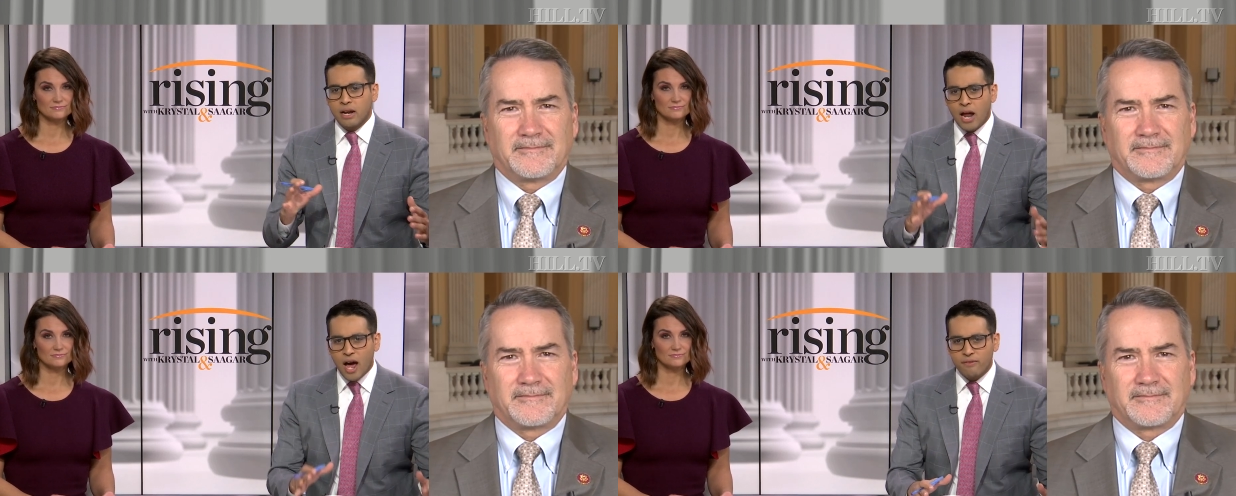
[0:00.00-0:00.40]

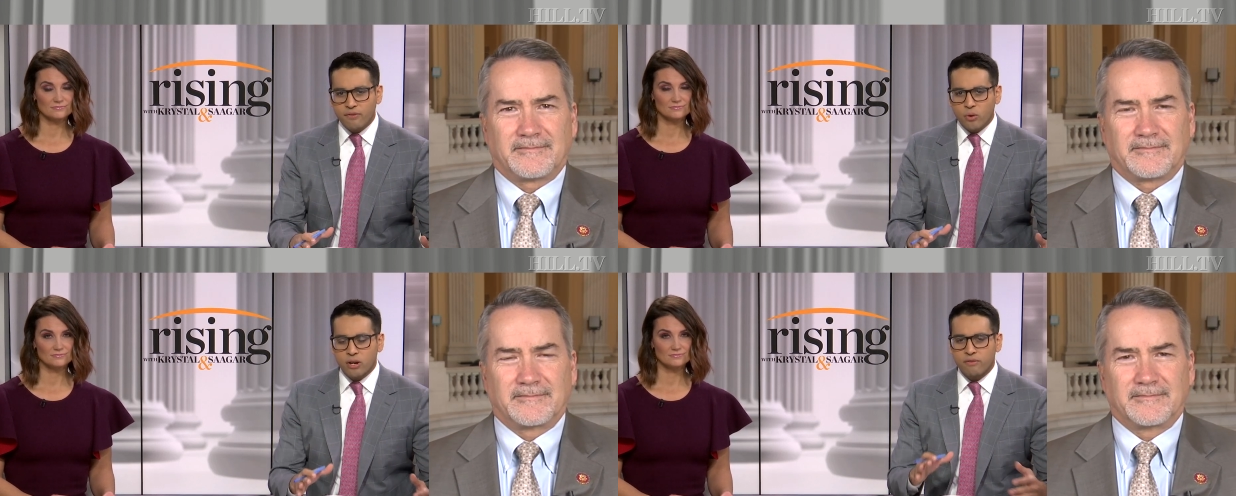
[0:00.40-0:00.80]
Speaker 1: not
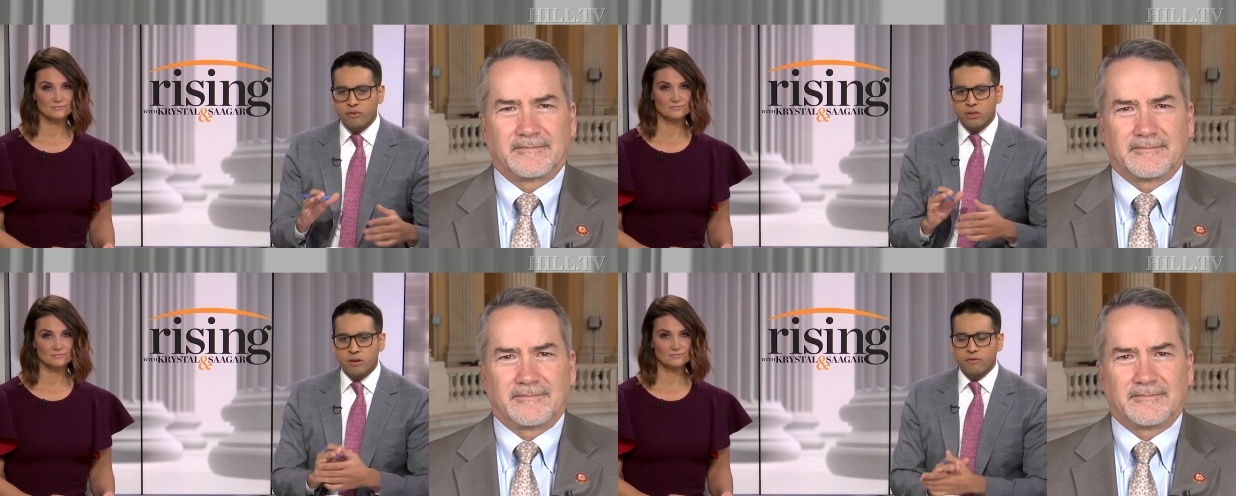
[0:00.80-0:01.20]
voting
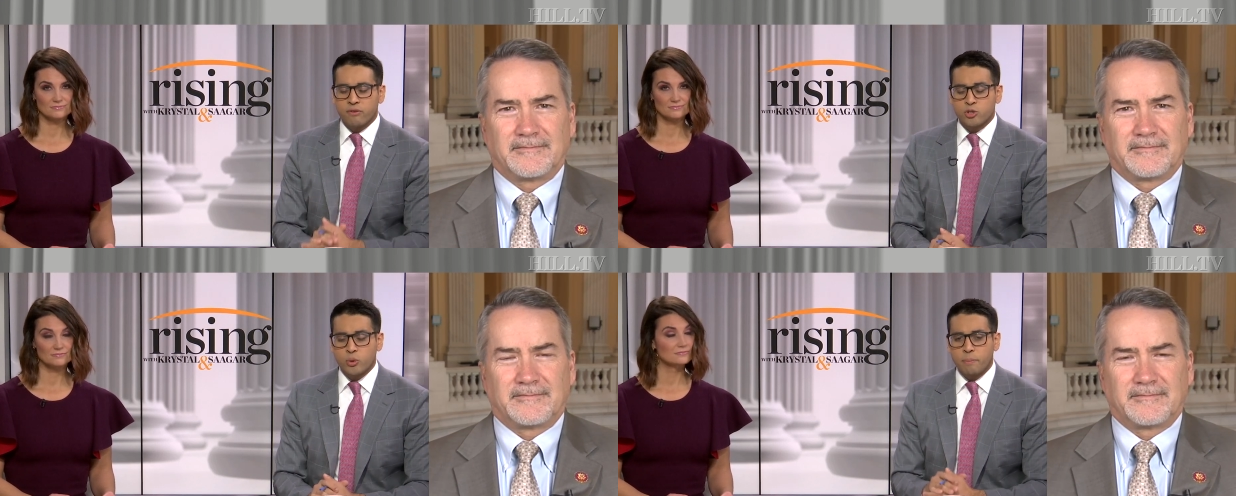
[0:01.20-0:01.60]
for the
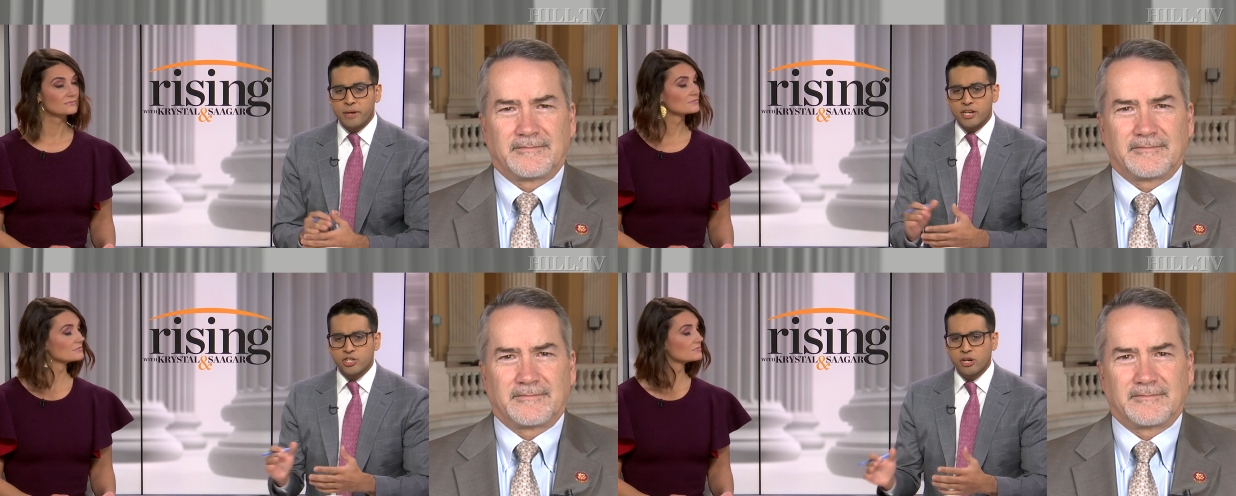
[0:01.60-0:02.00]
for, to
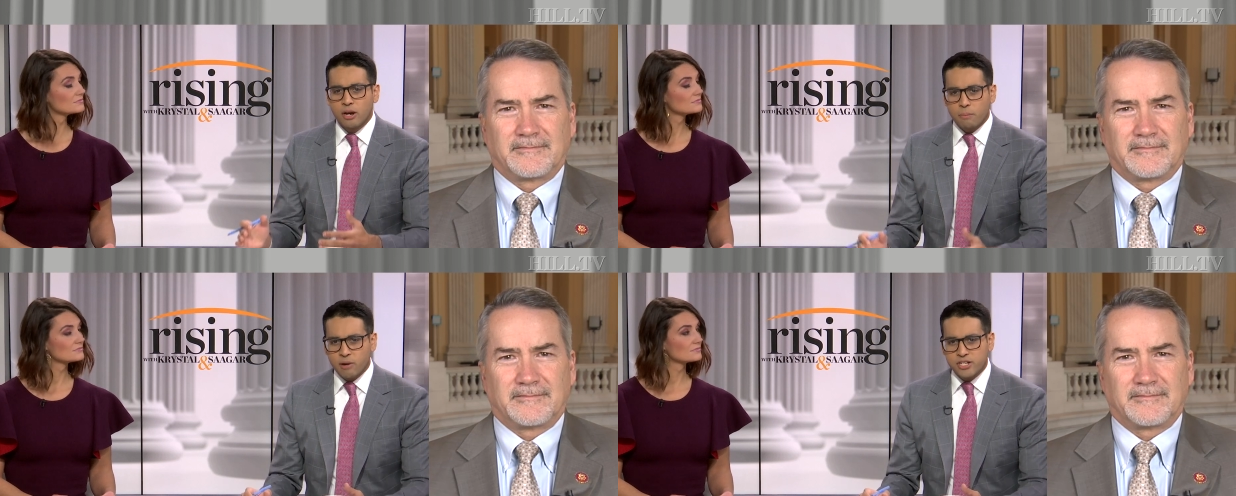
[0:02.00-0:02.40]
impeach
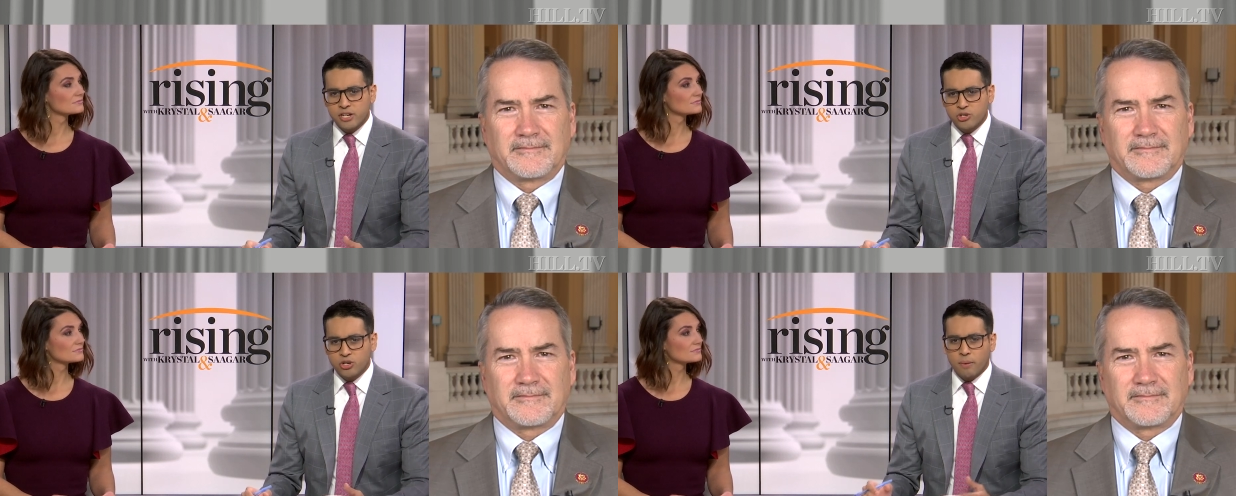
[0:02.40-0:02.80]

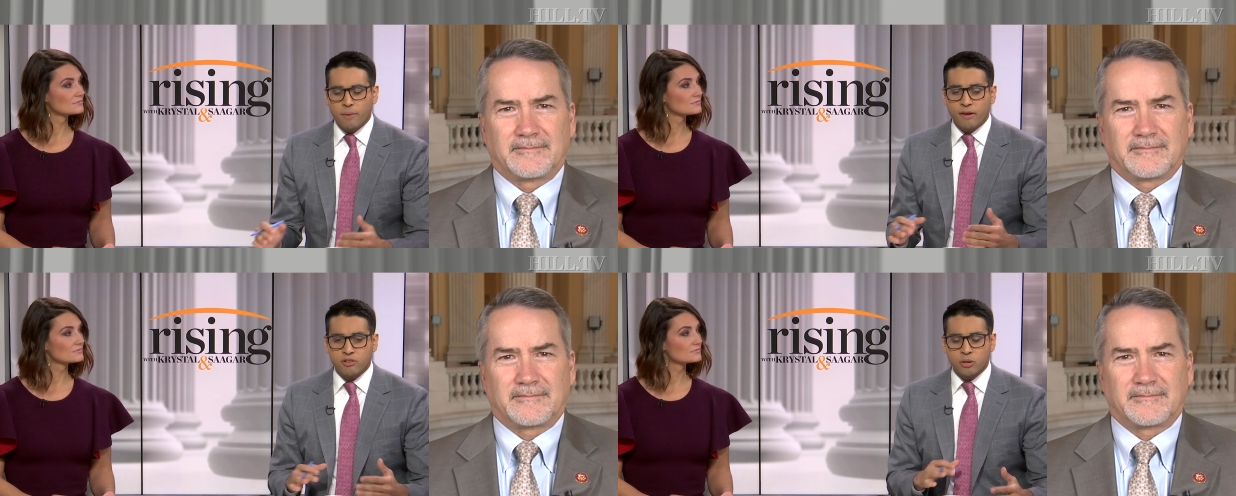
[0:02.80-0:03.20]
President
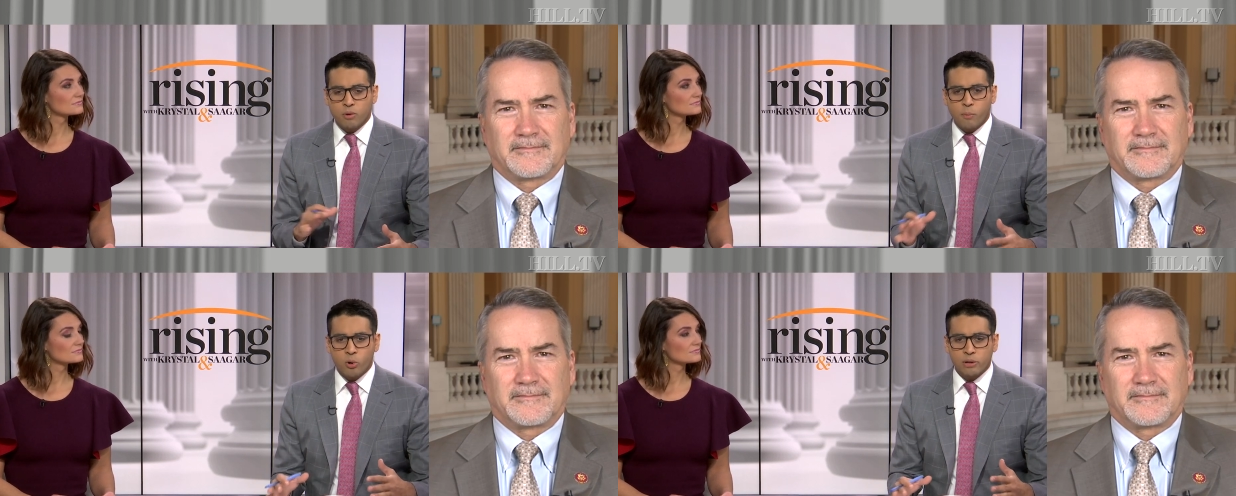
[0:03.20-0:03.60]
Trump? Of
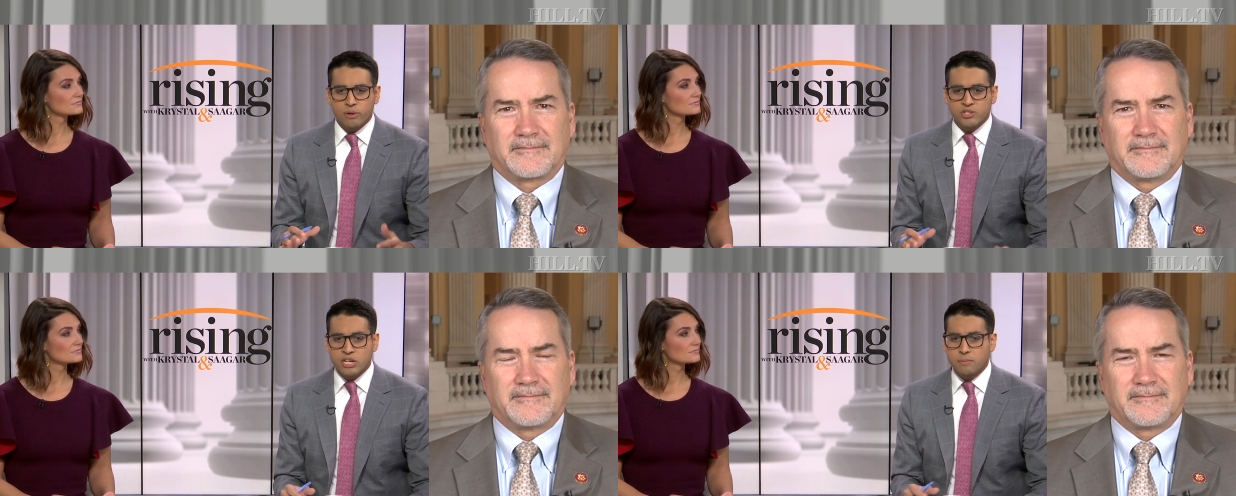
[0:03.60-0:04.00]
some
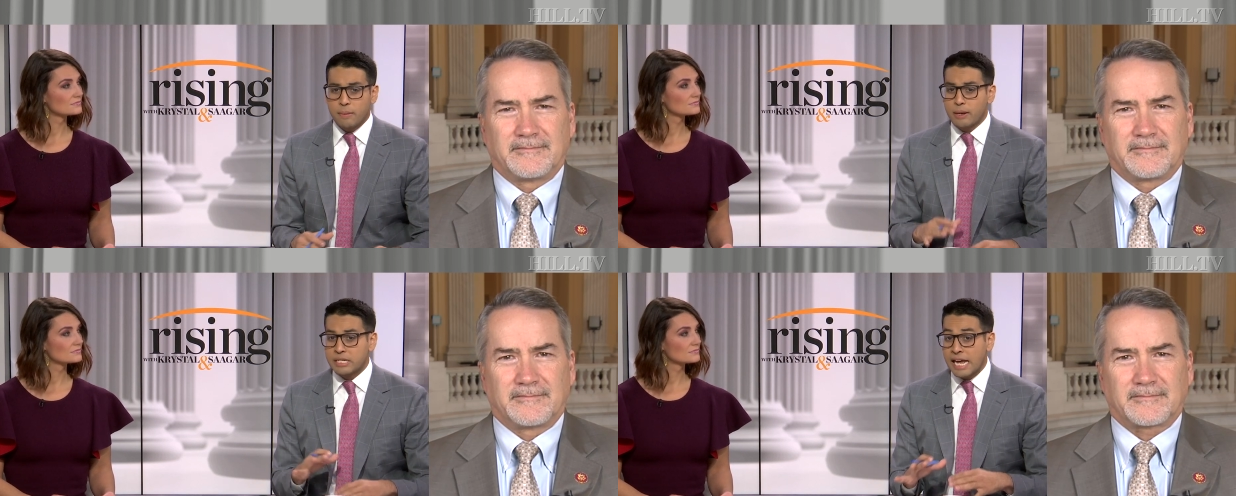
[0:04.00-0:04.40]
reporting we've seen,
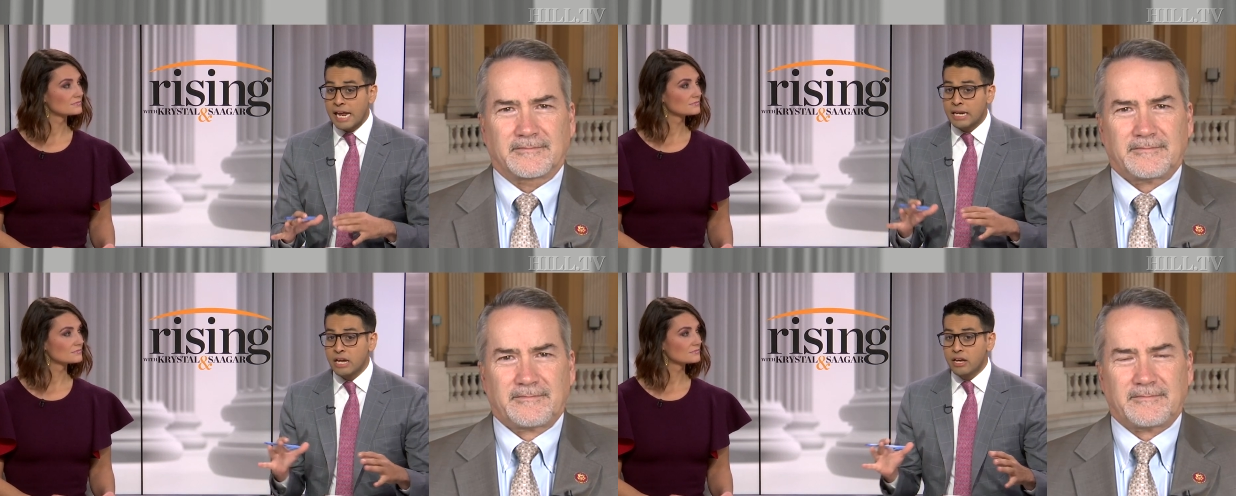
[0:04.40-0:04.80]
maybe
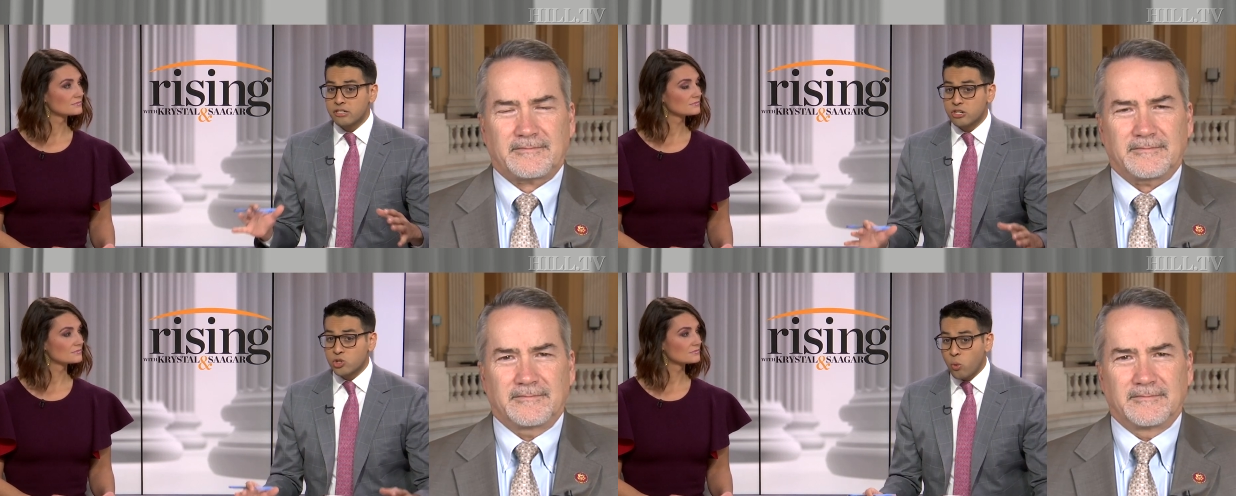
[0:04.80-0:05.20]
ten
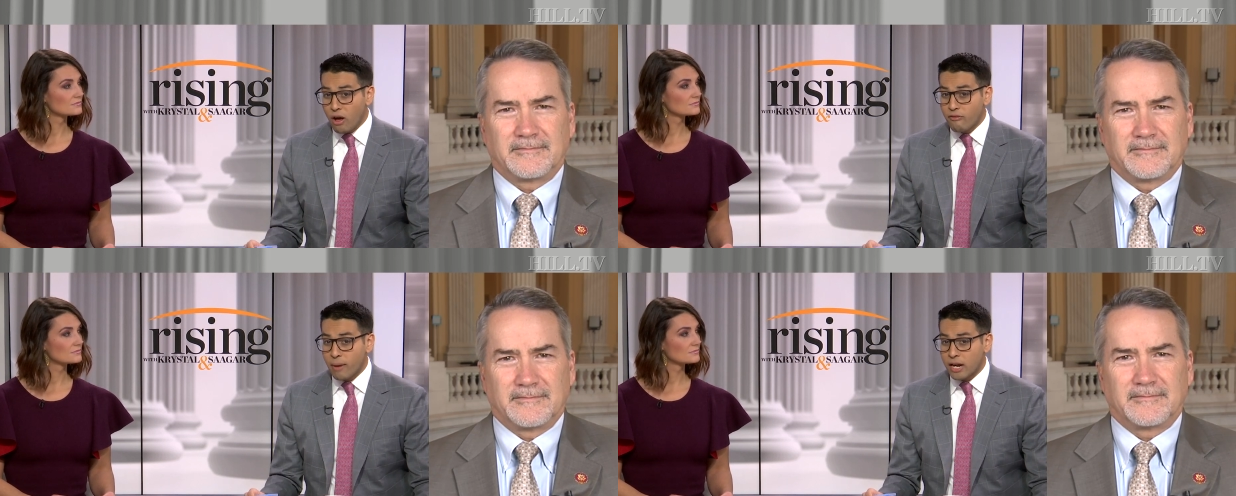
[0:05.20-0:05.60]
to
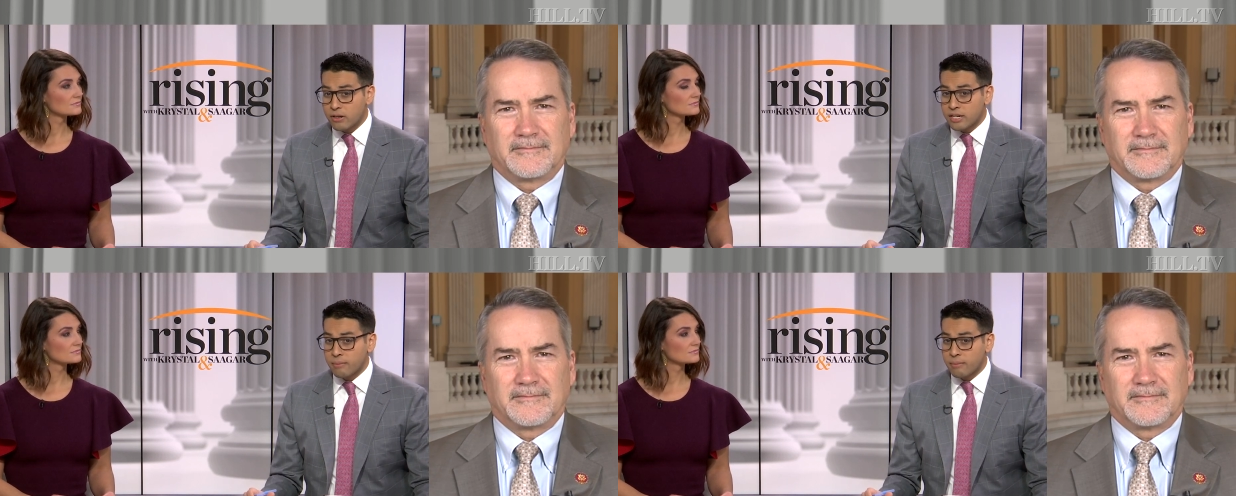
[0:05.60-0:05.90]
twelve moderate